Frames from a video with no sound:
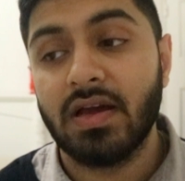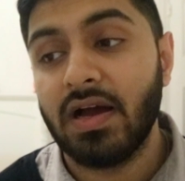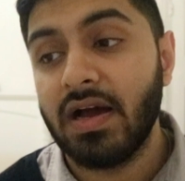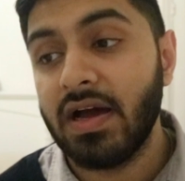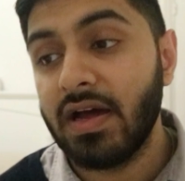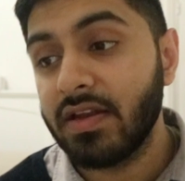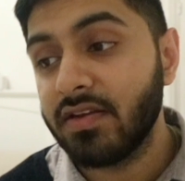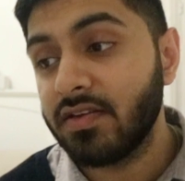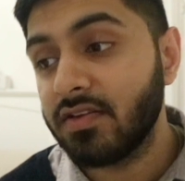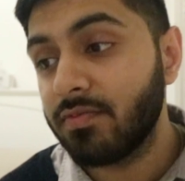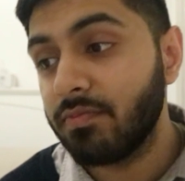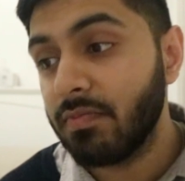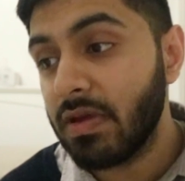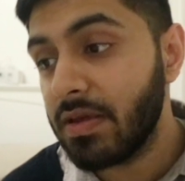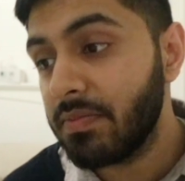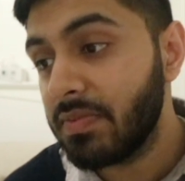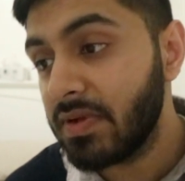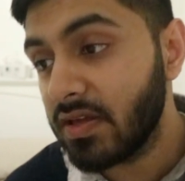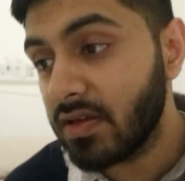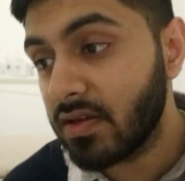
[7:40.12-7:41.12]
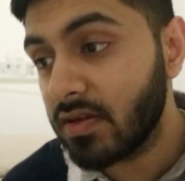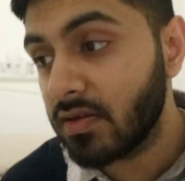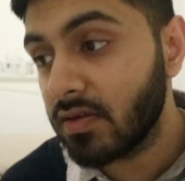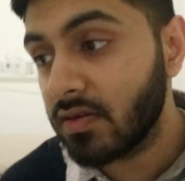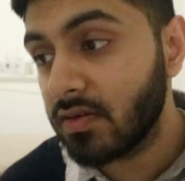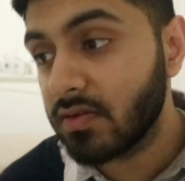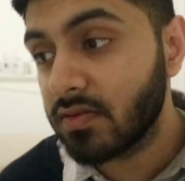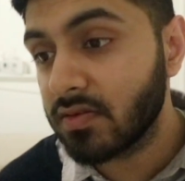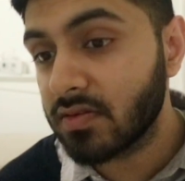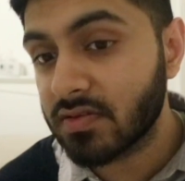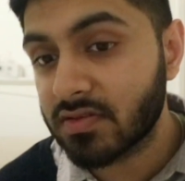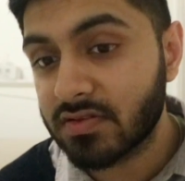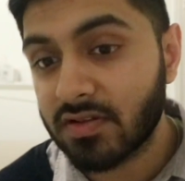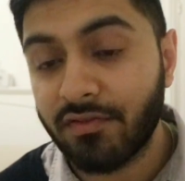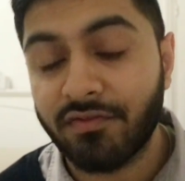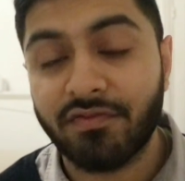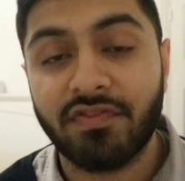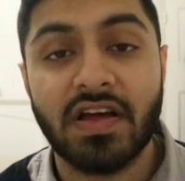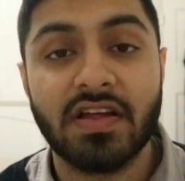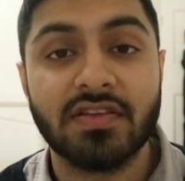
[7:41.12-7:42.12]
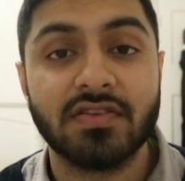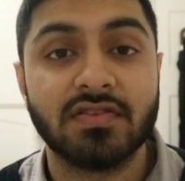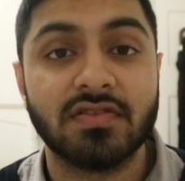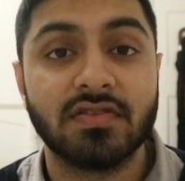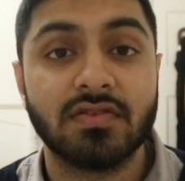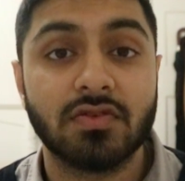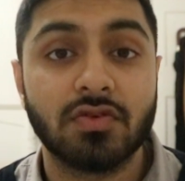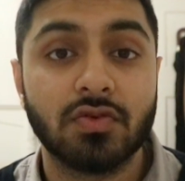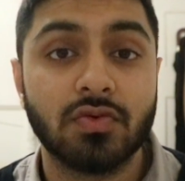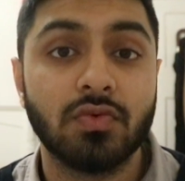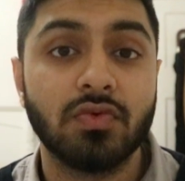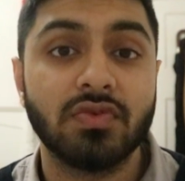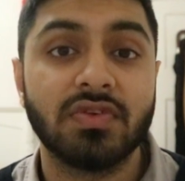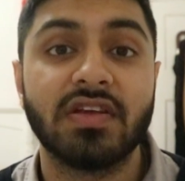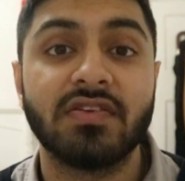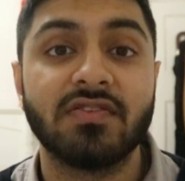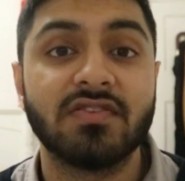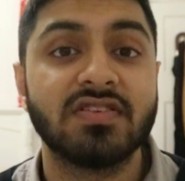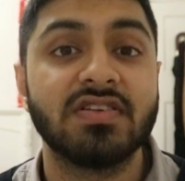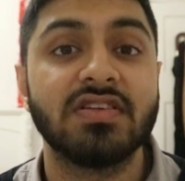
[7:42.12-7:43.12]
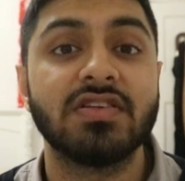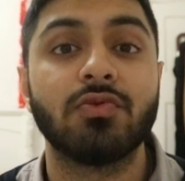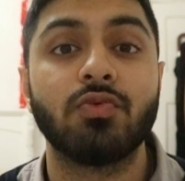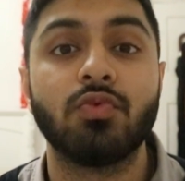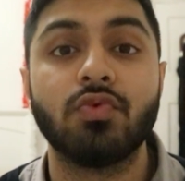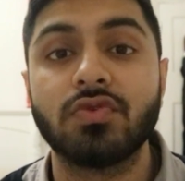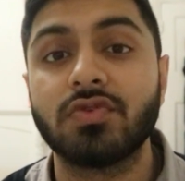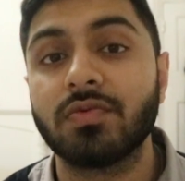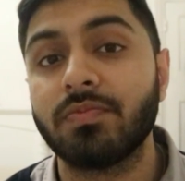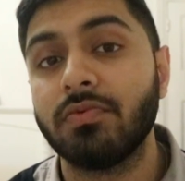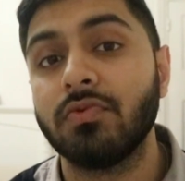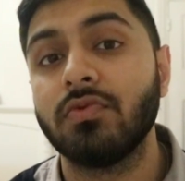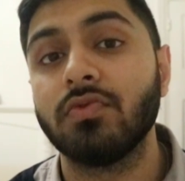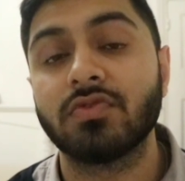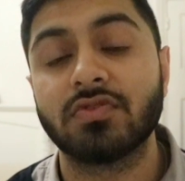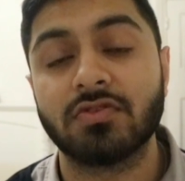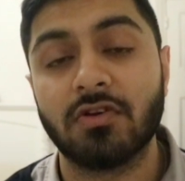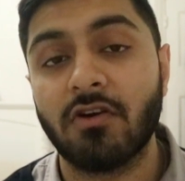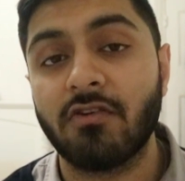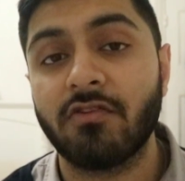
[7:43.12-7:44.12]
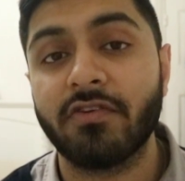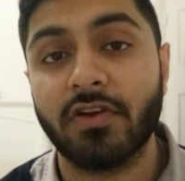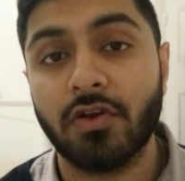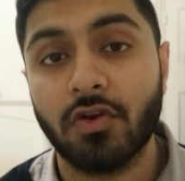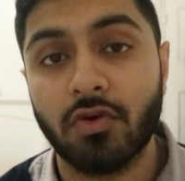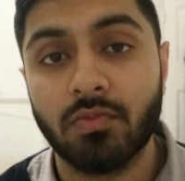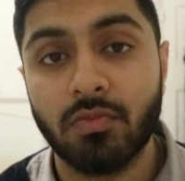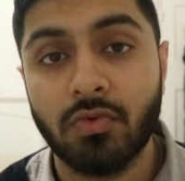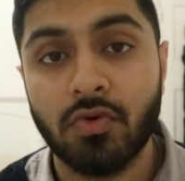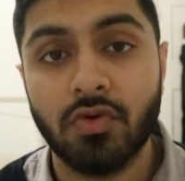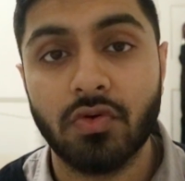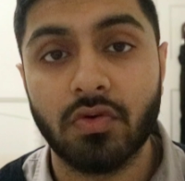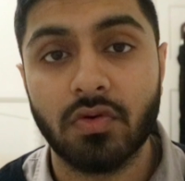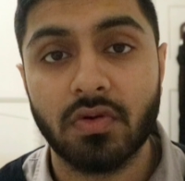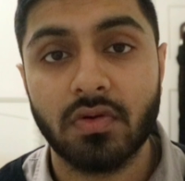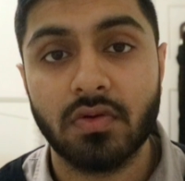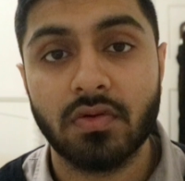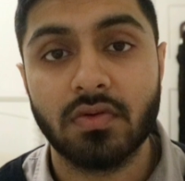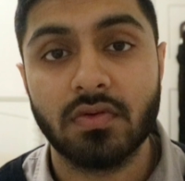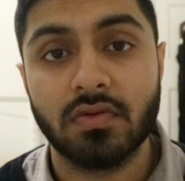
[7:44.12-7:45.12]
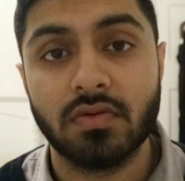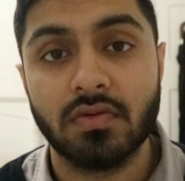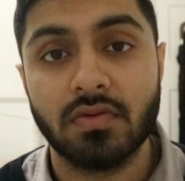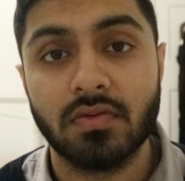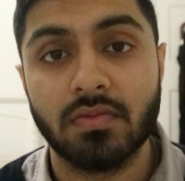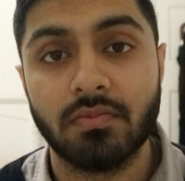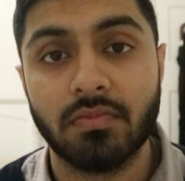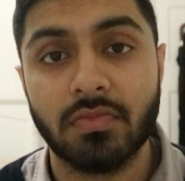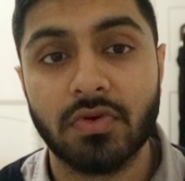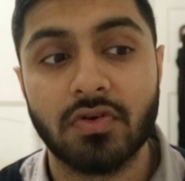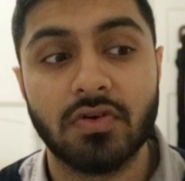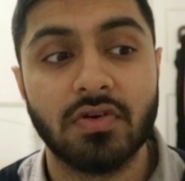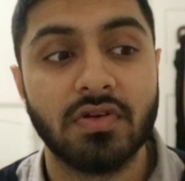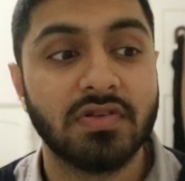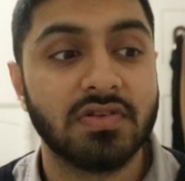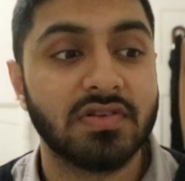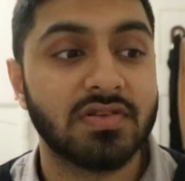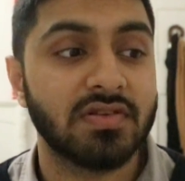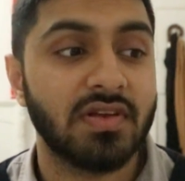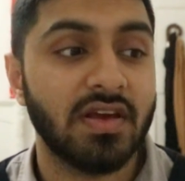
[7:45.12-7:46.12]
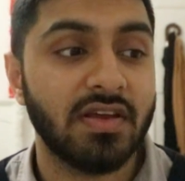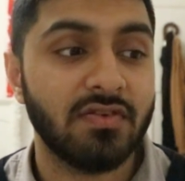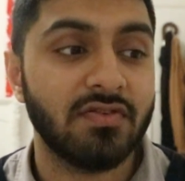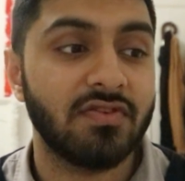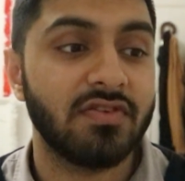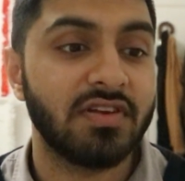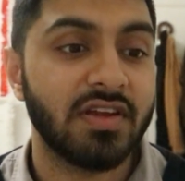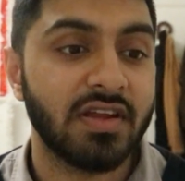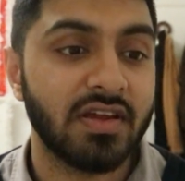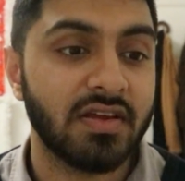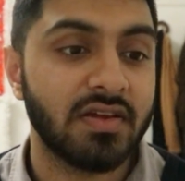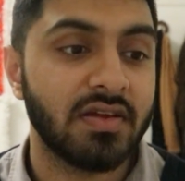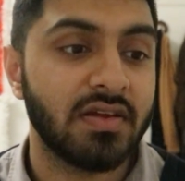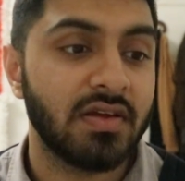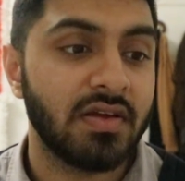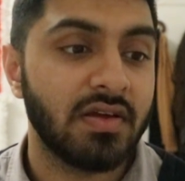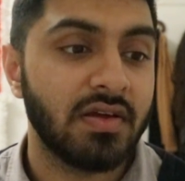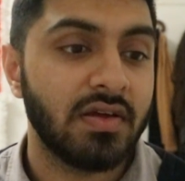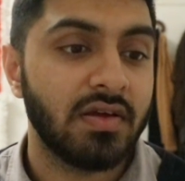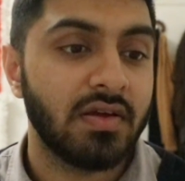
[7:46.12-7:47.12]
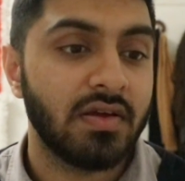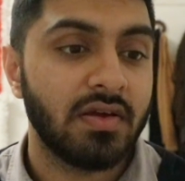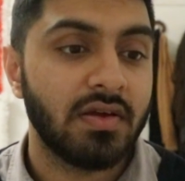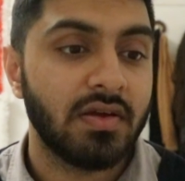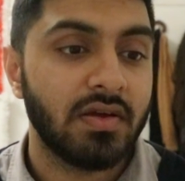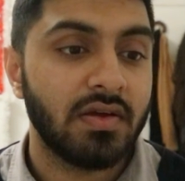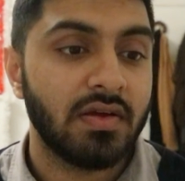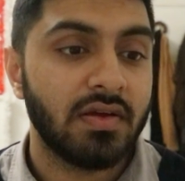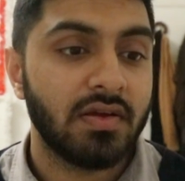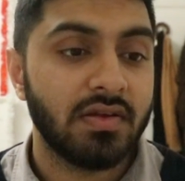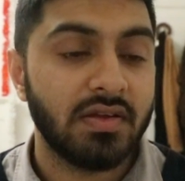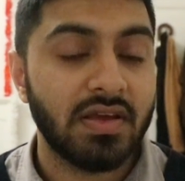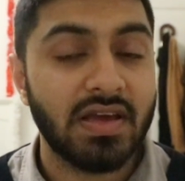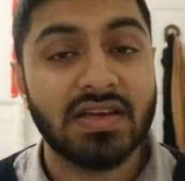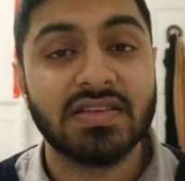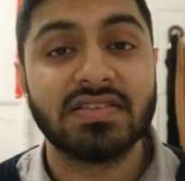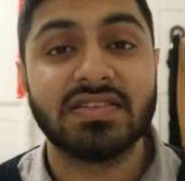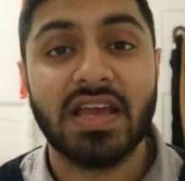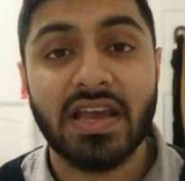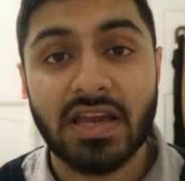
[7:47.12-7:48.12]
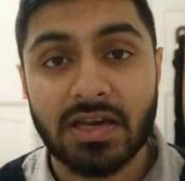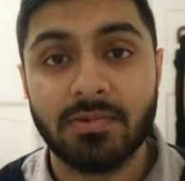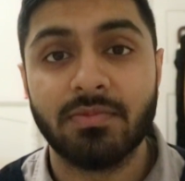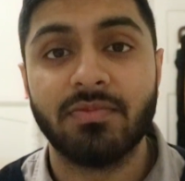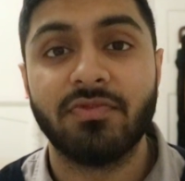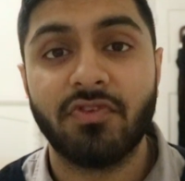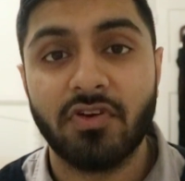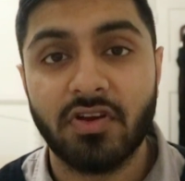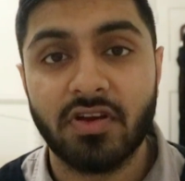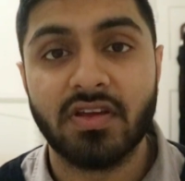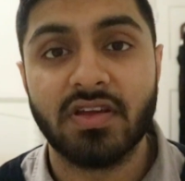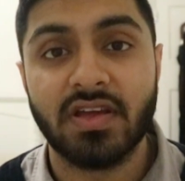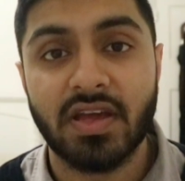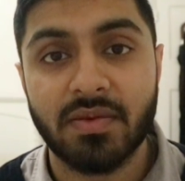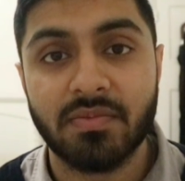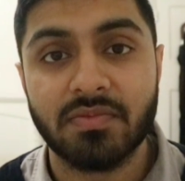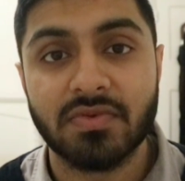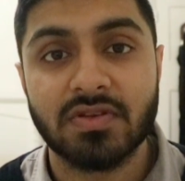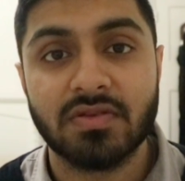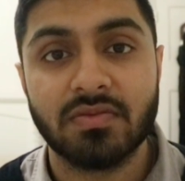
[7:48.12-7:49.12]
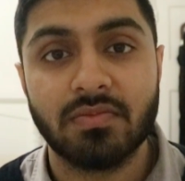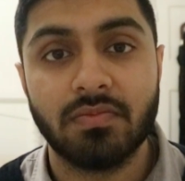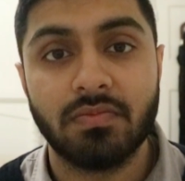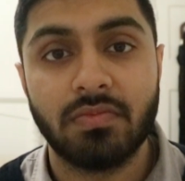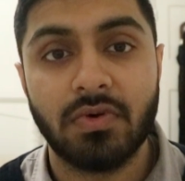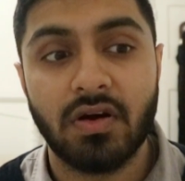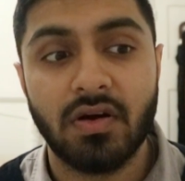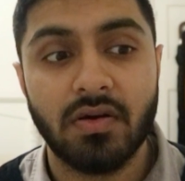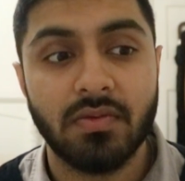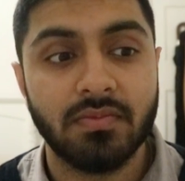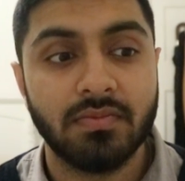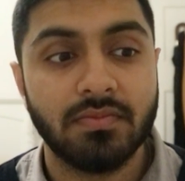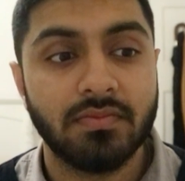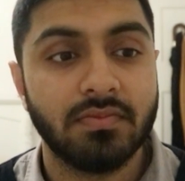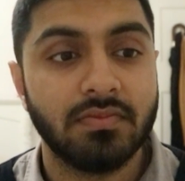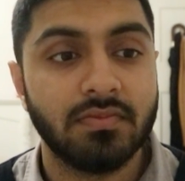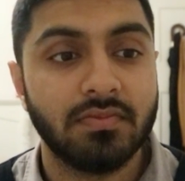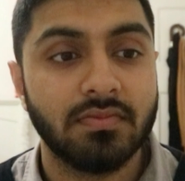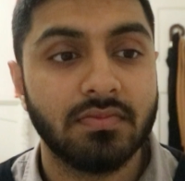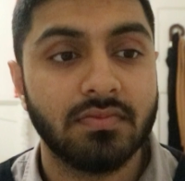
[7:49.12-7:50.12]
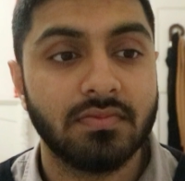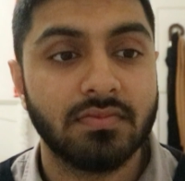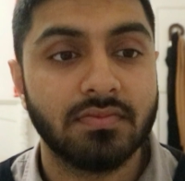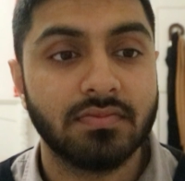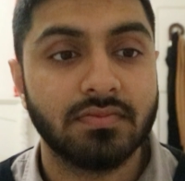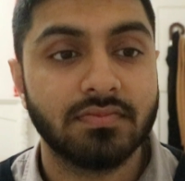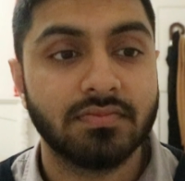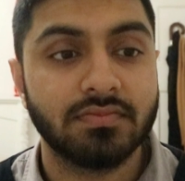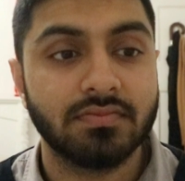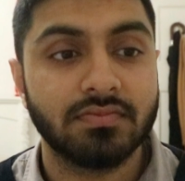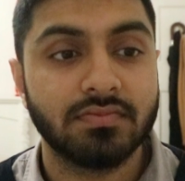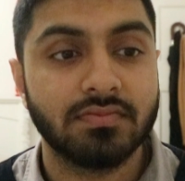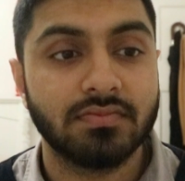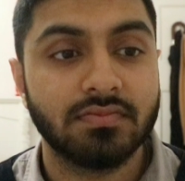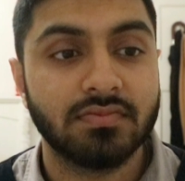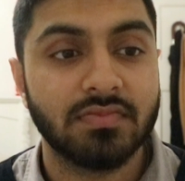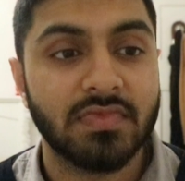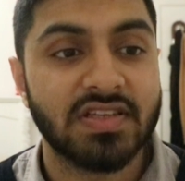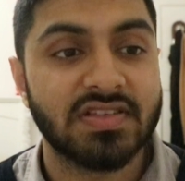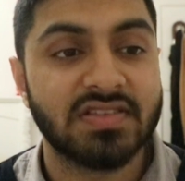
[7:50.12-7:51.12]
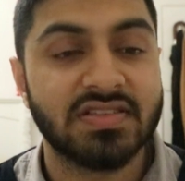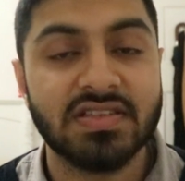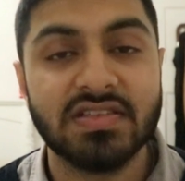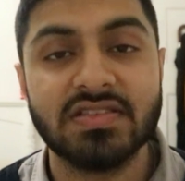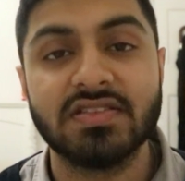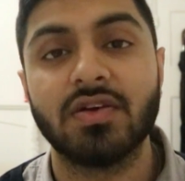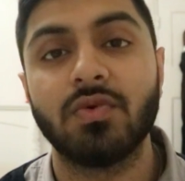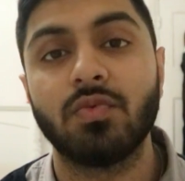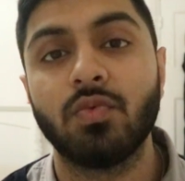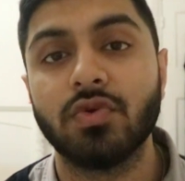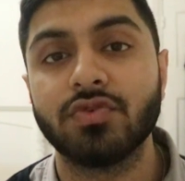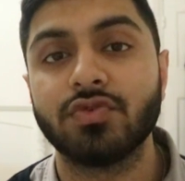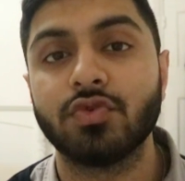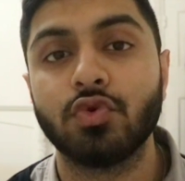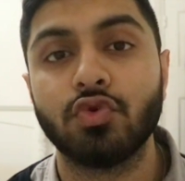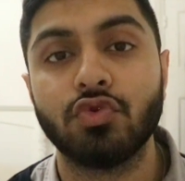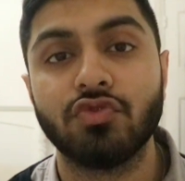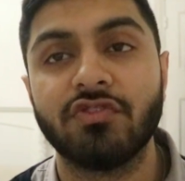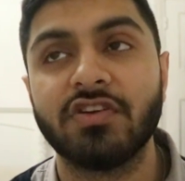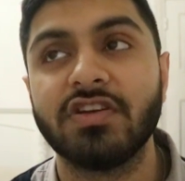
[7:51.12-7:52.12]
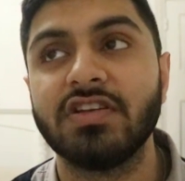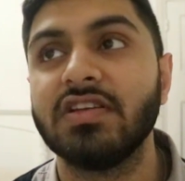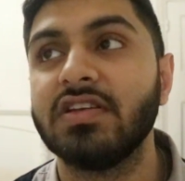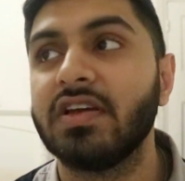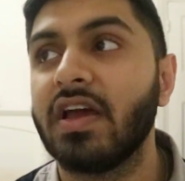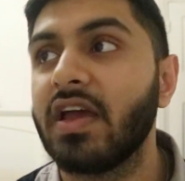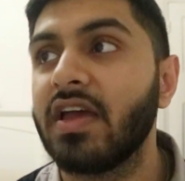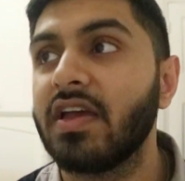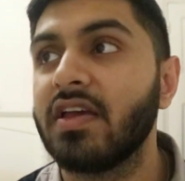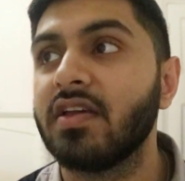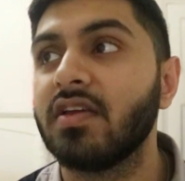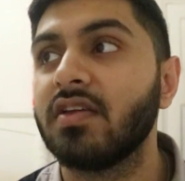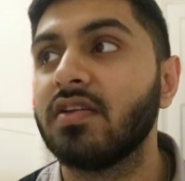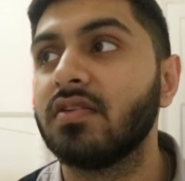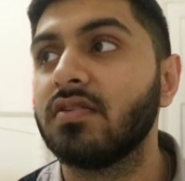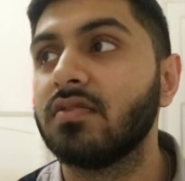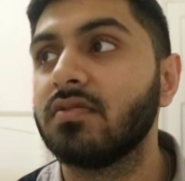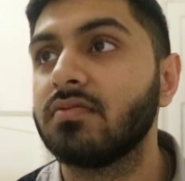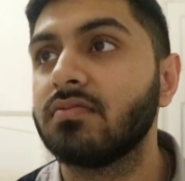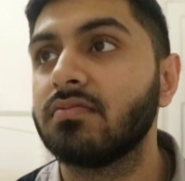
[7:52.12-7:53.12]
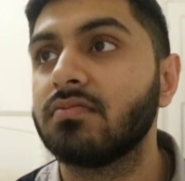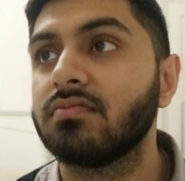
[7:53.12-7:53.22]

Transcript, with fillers: and maybe some fans towards the end of the season will support Sarri a lot more because end of the day, yeah, it's taken him 30 games, but the season was already a